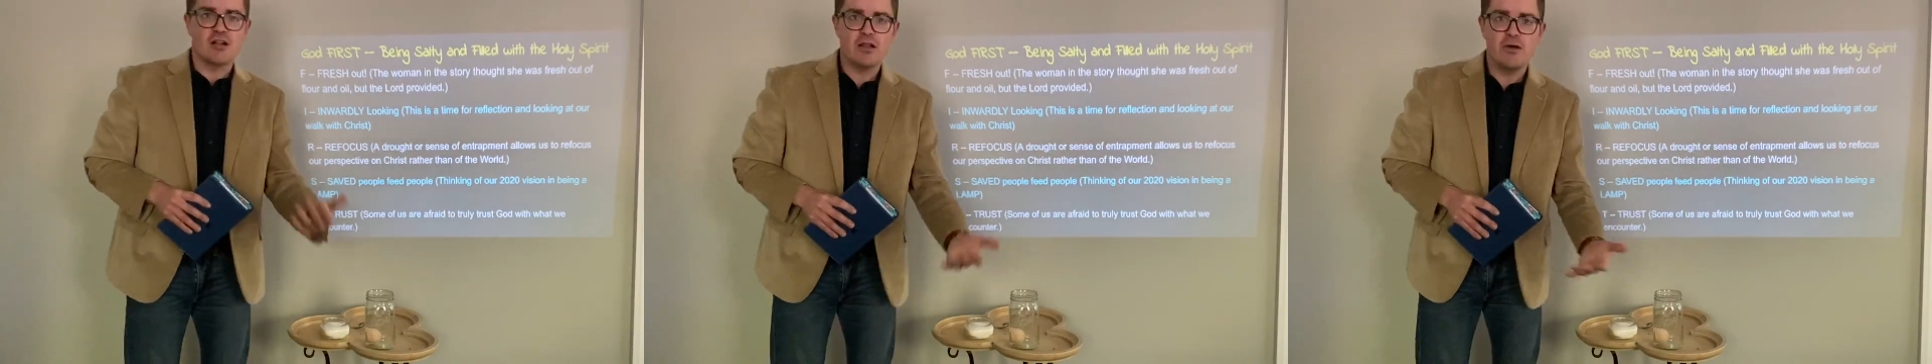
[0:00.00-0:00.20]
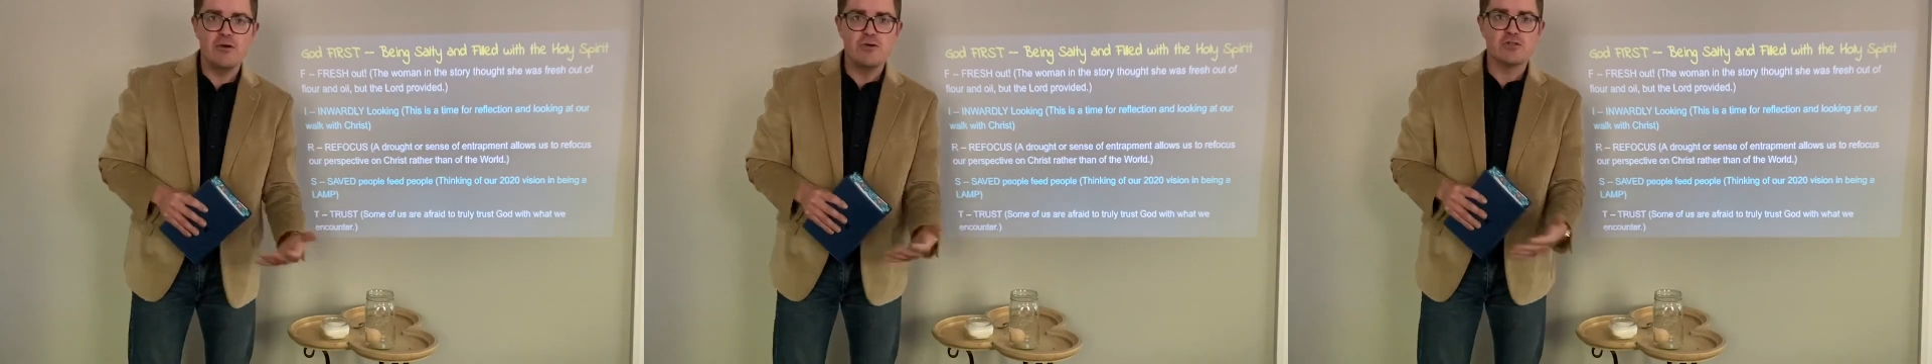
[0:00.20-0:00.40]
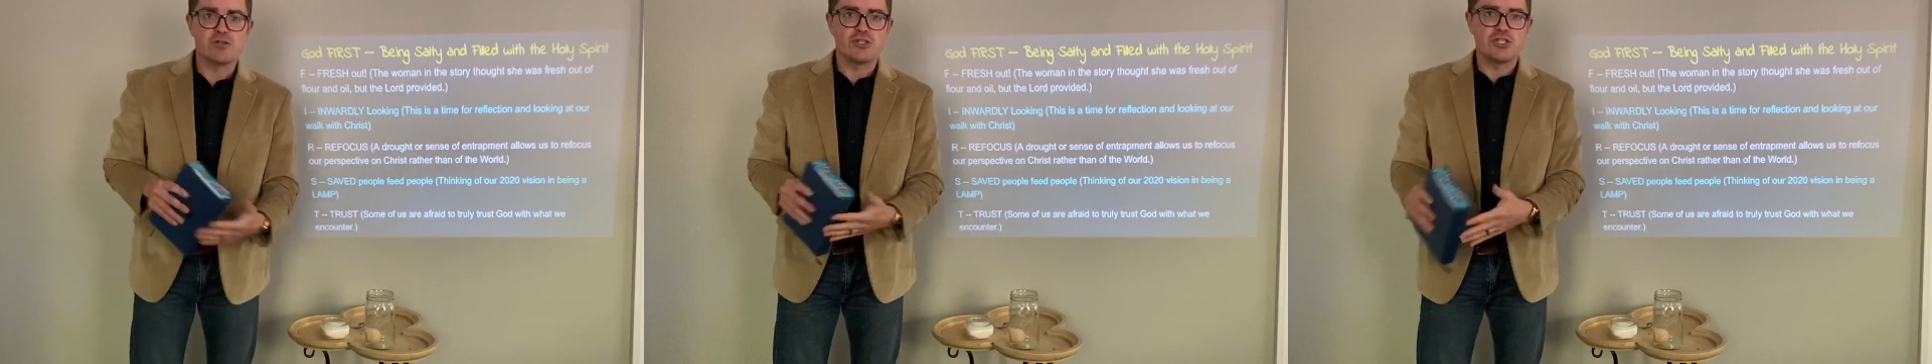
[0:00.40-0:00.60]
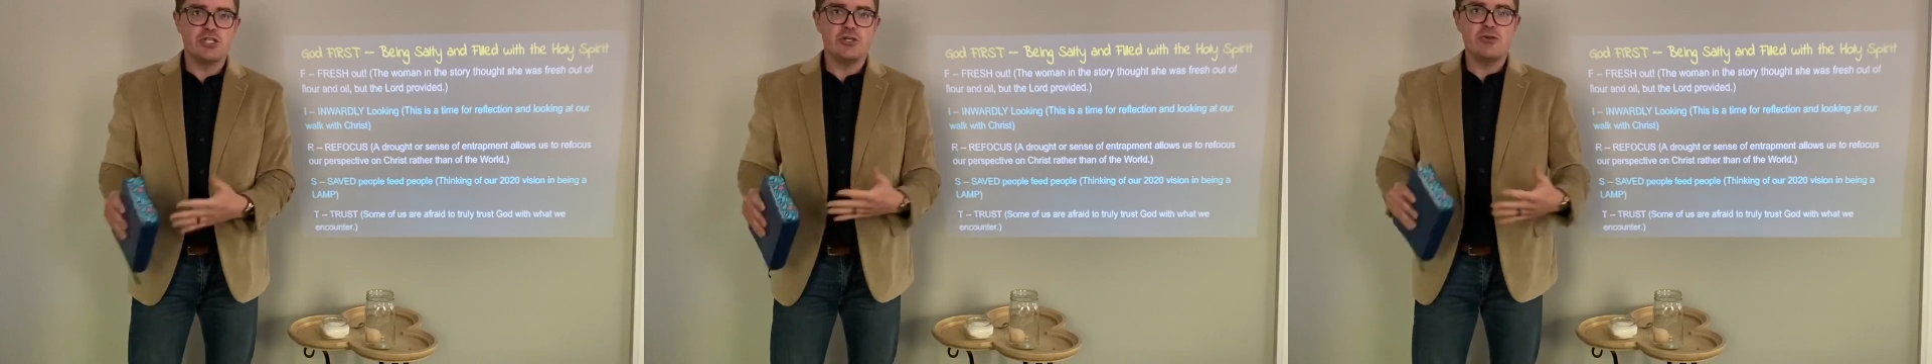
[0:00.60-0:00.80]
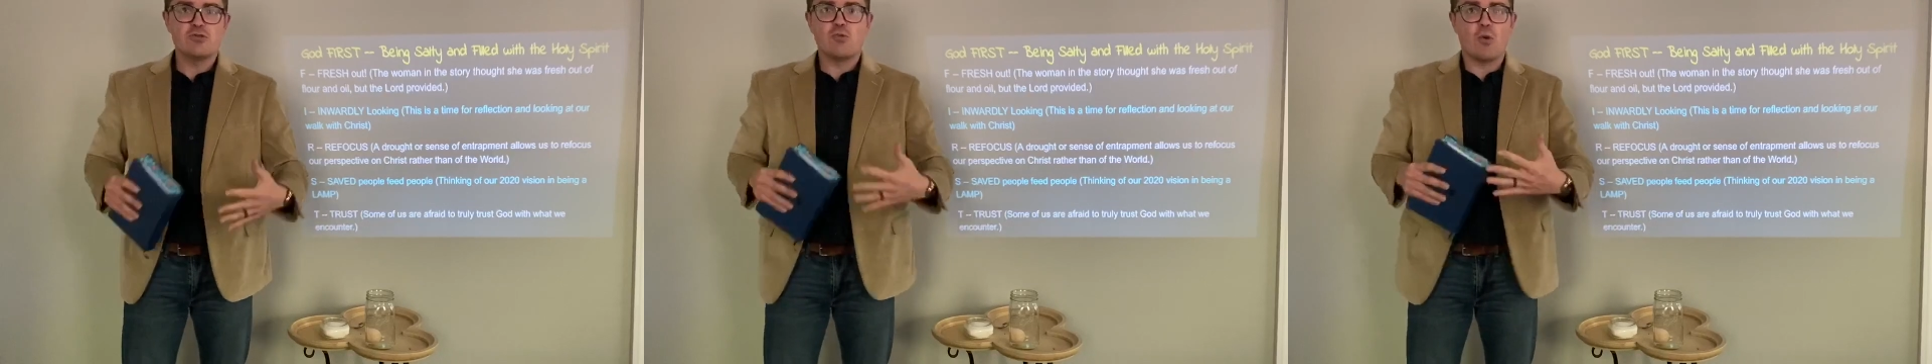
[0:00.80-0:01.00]
clothes or
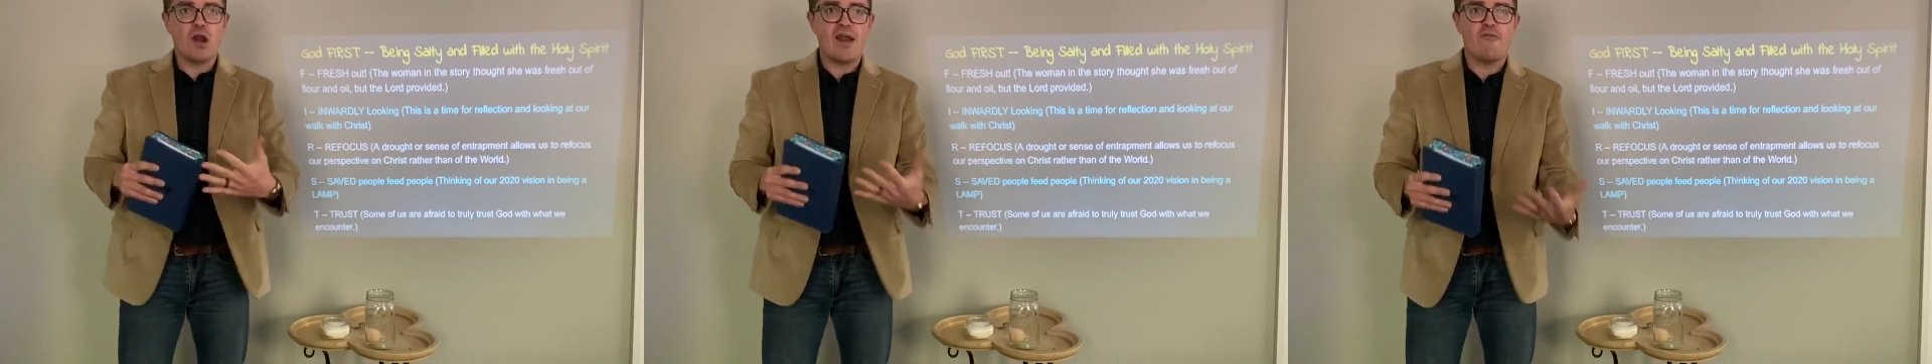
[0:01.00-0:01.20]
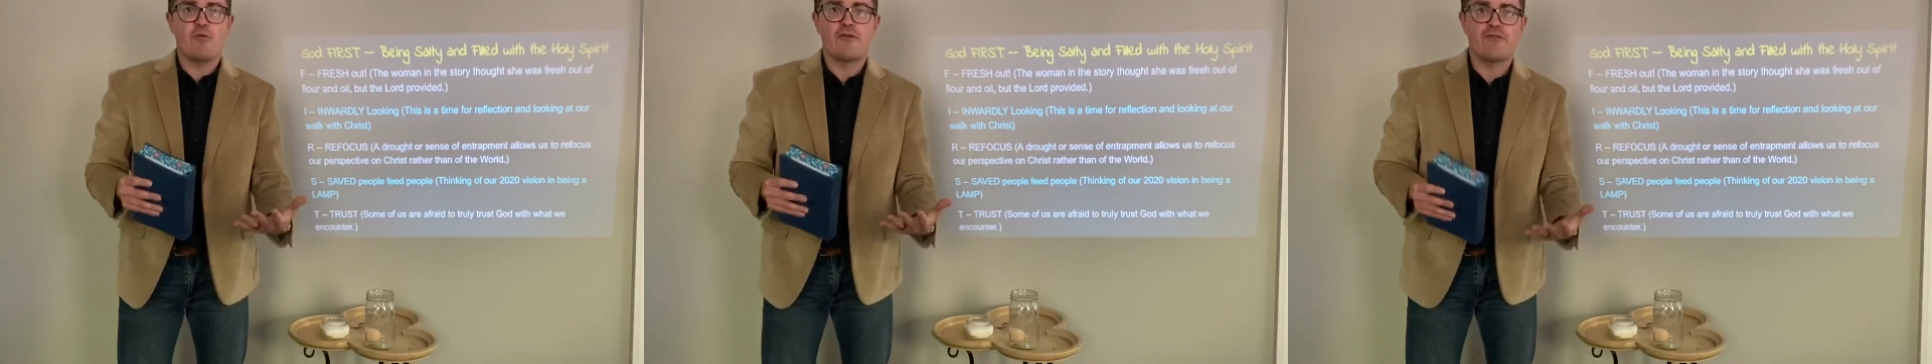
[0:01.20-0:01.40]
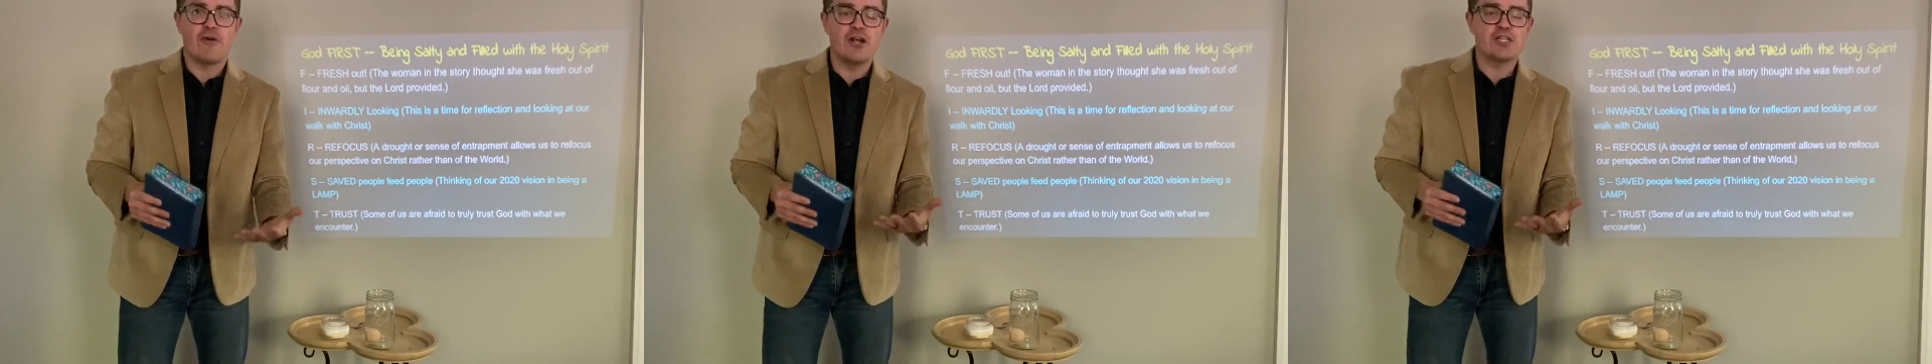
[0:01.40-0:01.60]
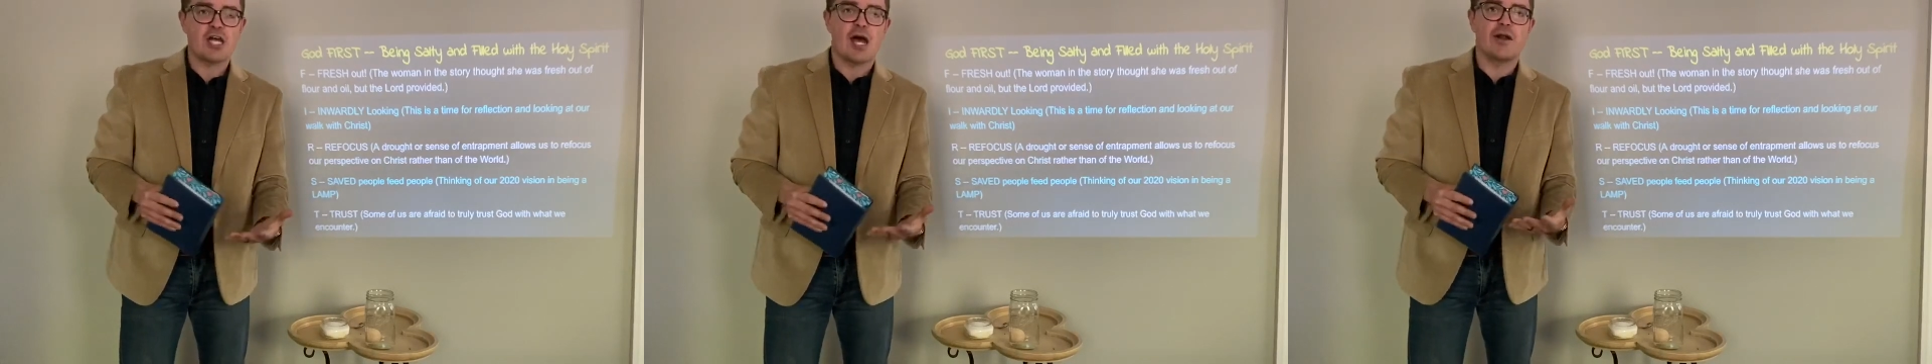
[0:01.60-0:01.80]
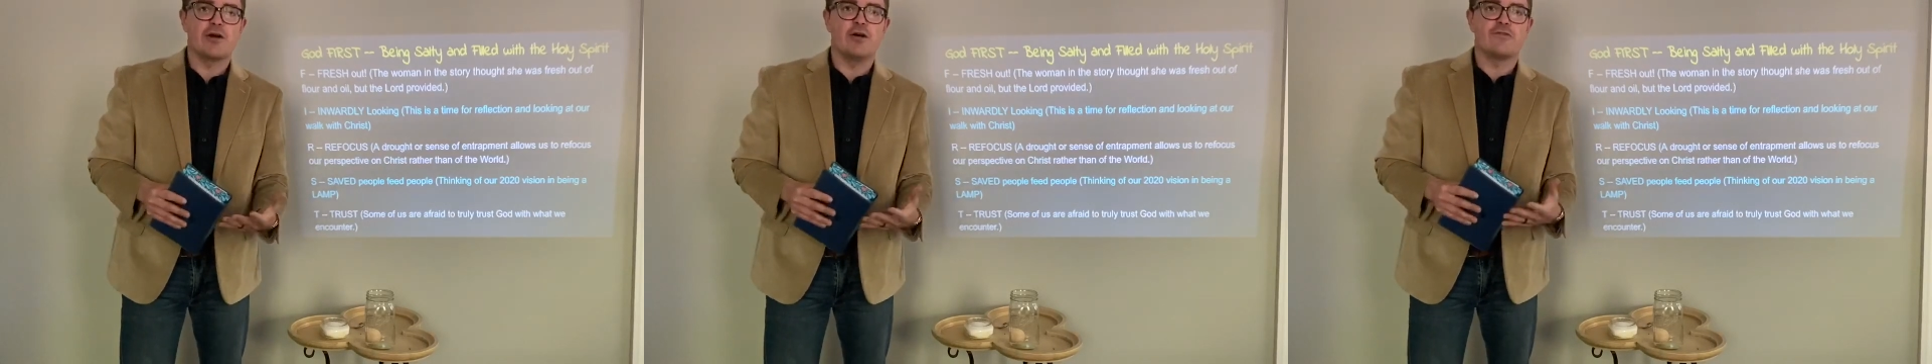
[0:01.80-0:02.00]
shoes, whatever we're fresh
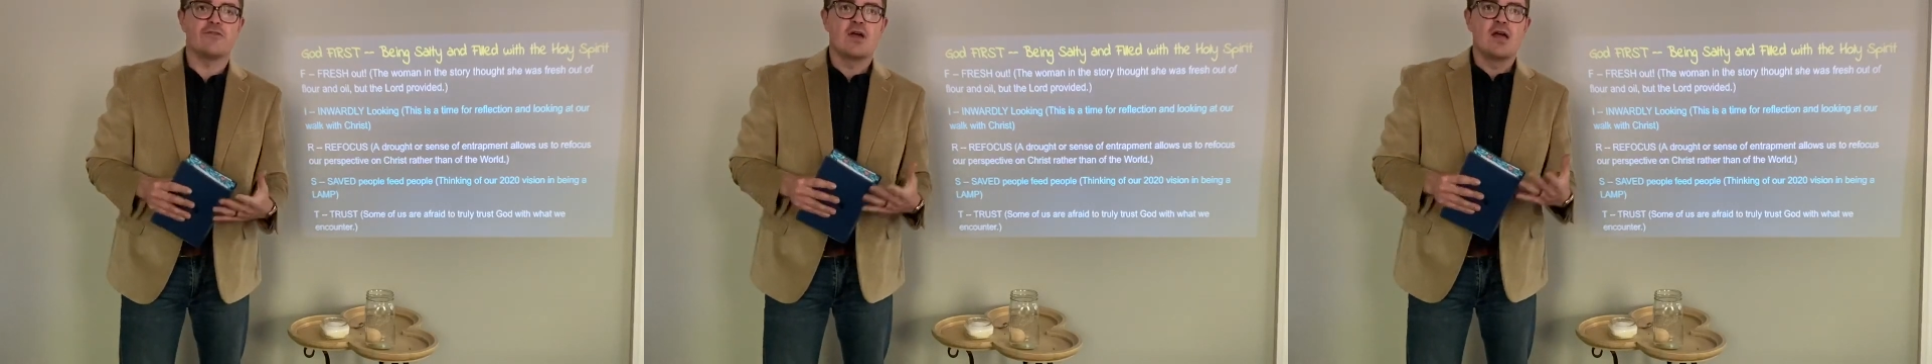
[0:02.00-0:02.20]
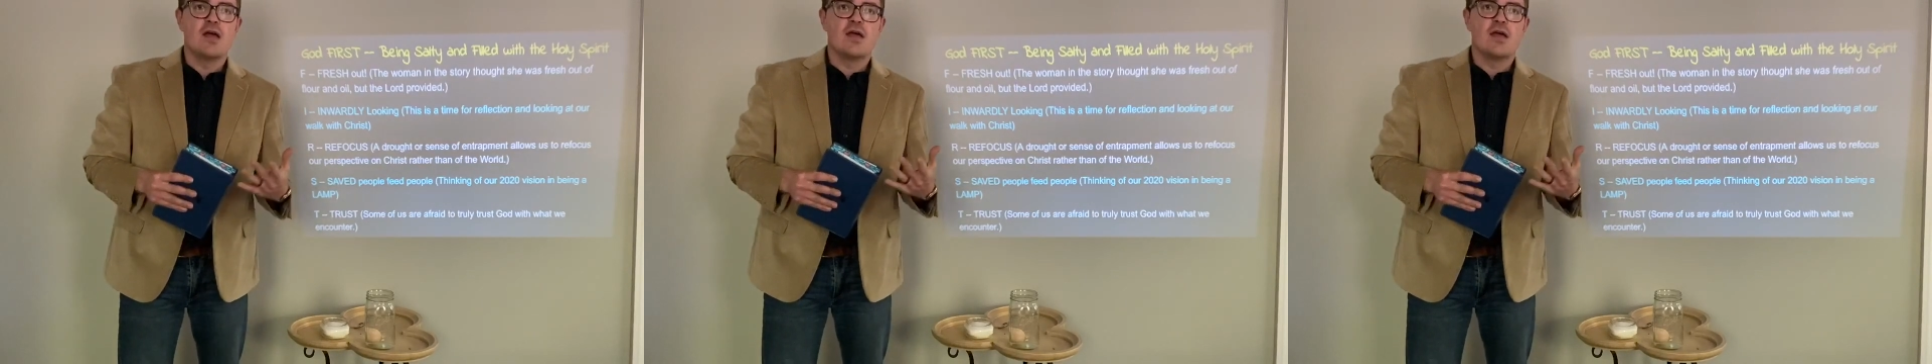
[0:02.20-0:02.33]
out of,